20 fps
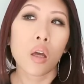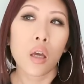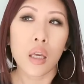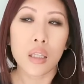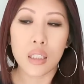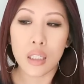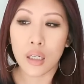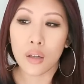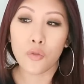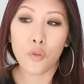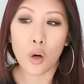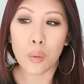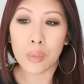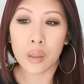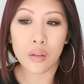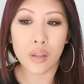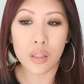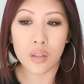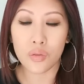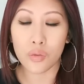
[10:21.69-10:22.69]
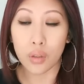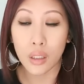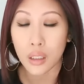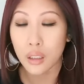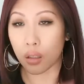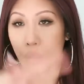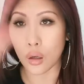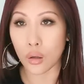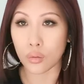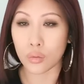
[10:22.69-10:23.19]
It's like a formula that's
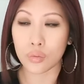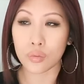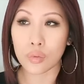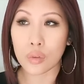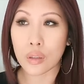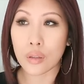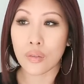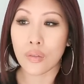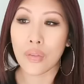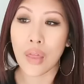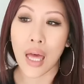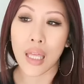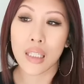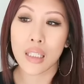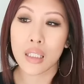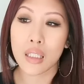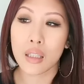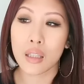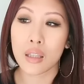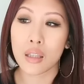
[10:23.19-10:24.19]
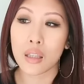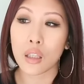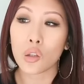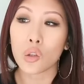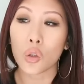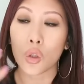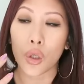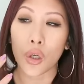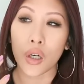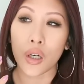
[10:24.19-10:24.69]
like, you know, that's the
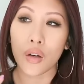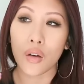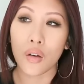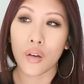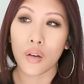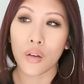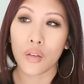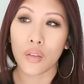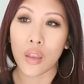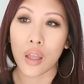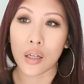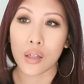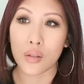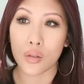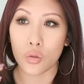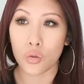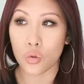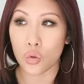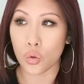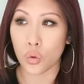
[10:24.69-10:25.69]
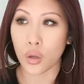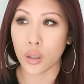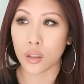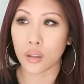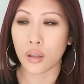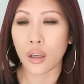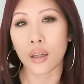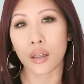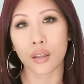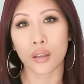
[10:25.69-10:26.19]
look that is
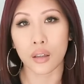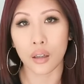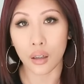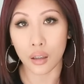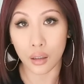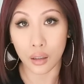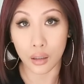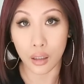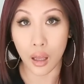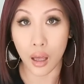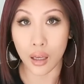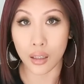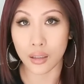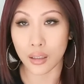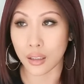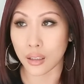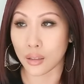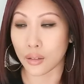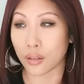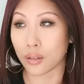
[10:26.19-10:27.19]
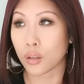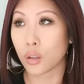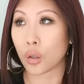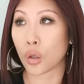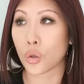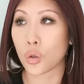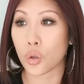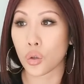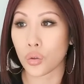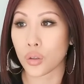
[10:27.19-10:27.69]
enjoyed like a lot in, you
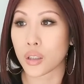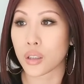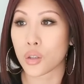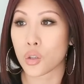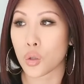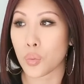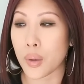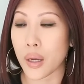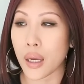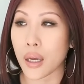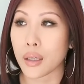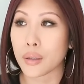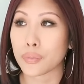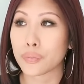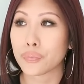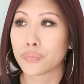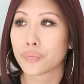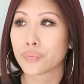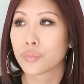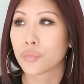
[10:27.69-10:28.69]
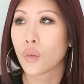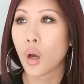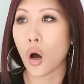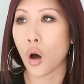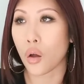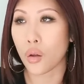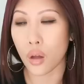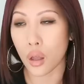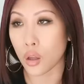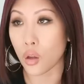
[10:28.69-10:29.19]
know, Korea, Japan,
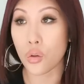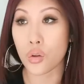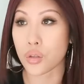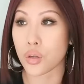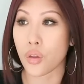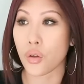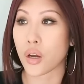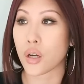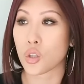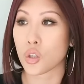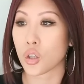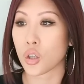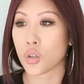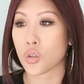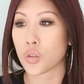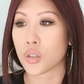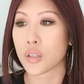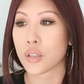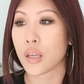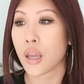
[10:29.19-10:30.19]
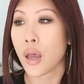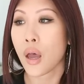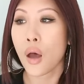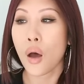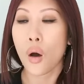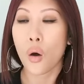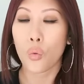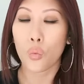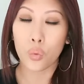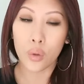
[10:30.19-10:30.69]
all, all those other Asian countries.
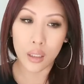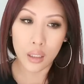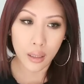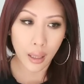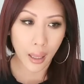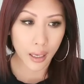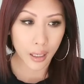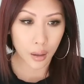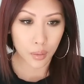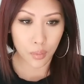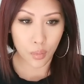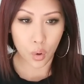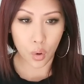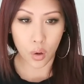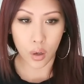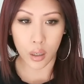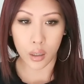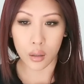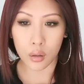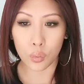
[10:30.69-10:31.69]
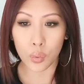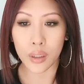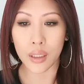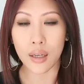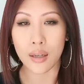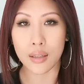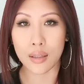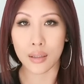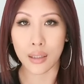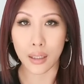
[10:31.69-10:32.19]
We like a more, we
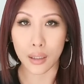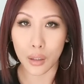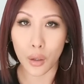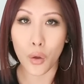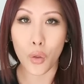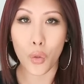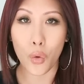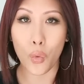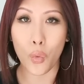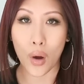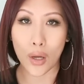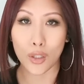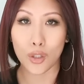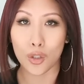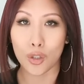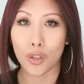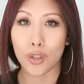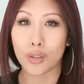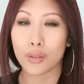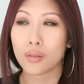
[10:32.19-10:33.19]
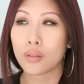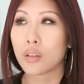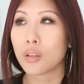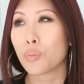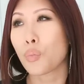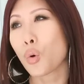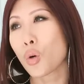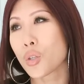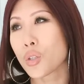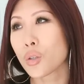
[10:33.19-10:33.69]
as in like the Western,
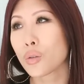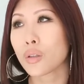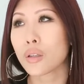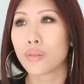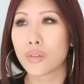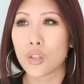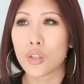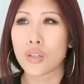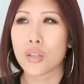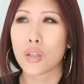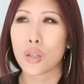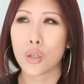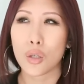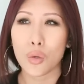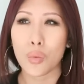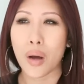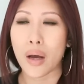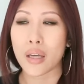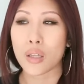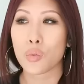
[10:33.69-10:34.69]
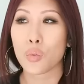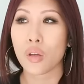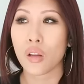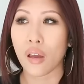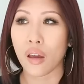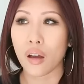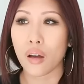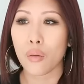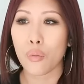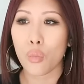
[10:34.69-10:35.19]
more so even just the U S, we
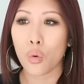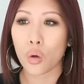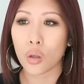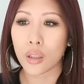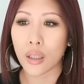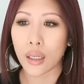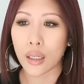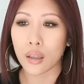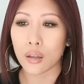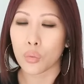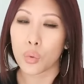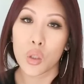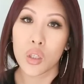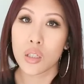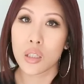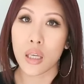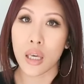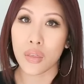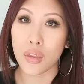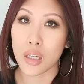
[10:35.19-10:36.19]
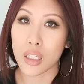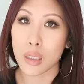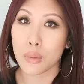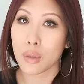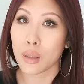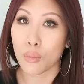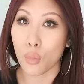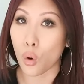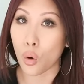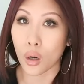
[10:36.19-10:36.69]
like a more like, we just like things to
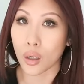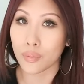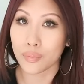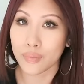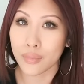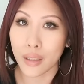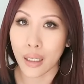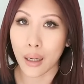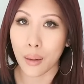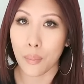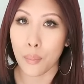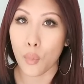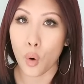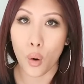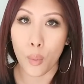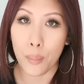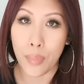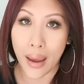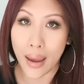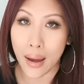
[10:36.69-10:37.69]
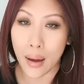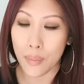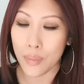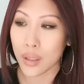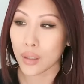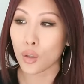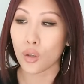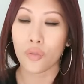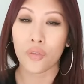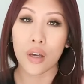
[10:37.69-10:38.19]
be more like more bam
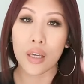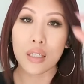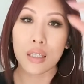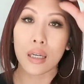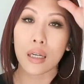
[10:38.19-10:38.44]
in your face.